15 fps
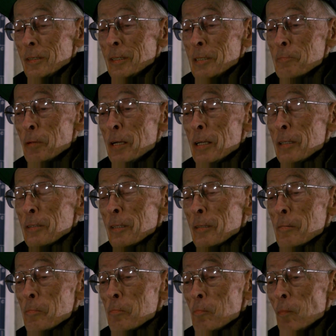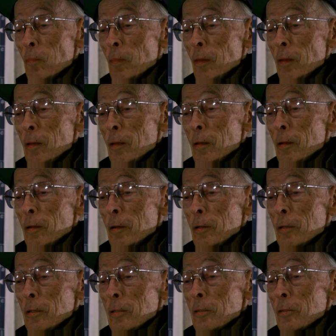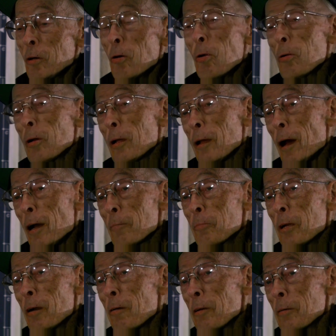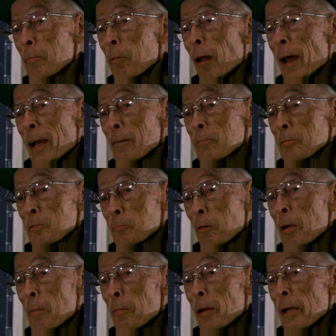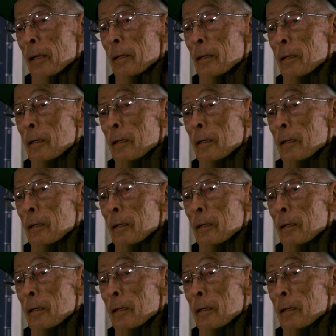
he painted the whole cockpit area black, spray paint,